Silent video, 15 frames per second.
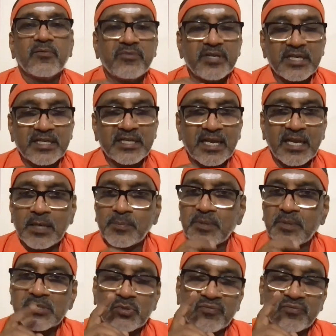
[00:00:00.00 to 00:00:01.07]
It can
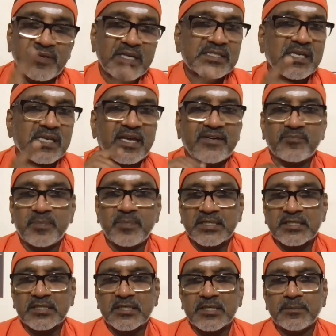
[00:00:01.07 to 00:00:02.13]
help us to face life
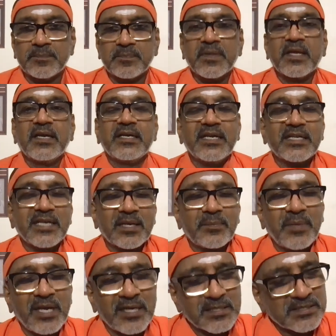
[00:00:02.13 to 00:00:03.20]
better. It
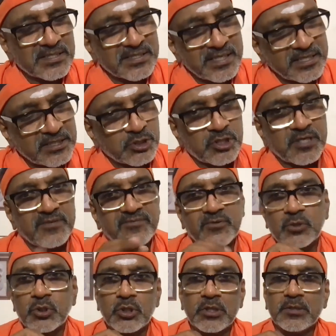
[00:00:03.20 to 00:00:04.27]
can make us stay
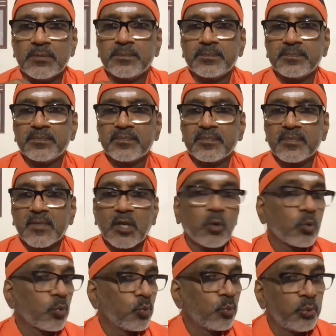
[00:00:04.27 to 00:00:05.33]
cheerful.
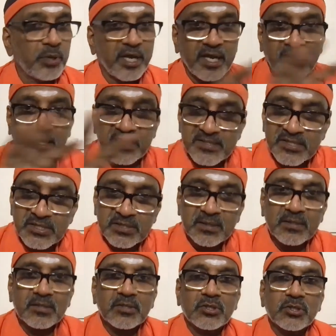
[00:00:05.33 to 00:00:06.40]

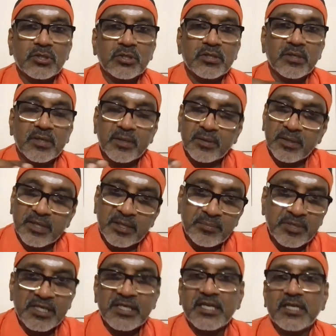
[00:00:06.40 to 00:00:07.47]
Various
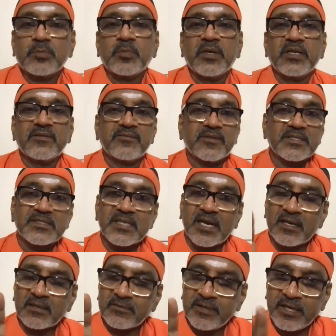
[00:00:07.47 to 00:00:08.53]
immediate benefits
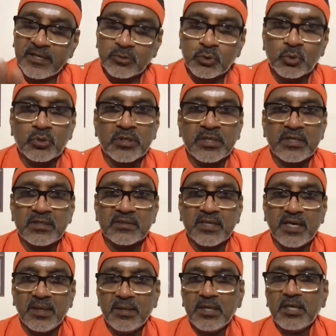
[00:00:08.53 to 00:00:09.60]
are there through the
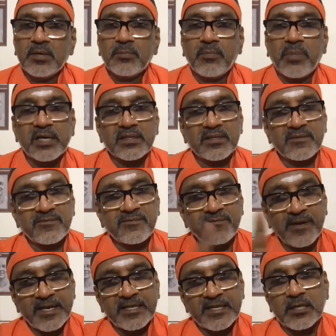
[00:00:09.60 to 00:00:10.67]
Gita, but the
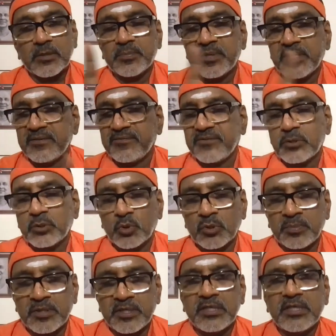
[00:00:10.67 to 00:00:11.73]
final benefit
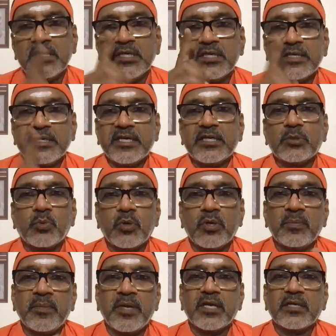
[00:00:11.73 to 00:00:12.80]
would be it
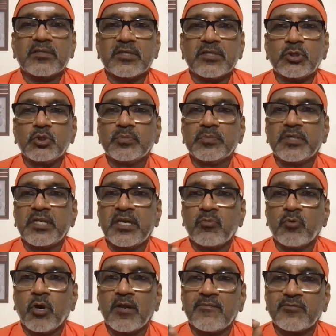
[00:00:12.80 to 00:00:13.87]
would make the human
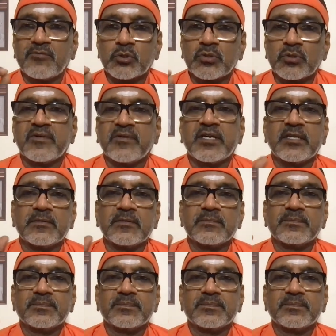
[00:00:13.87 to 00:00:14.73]
evolve to divine.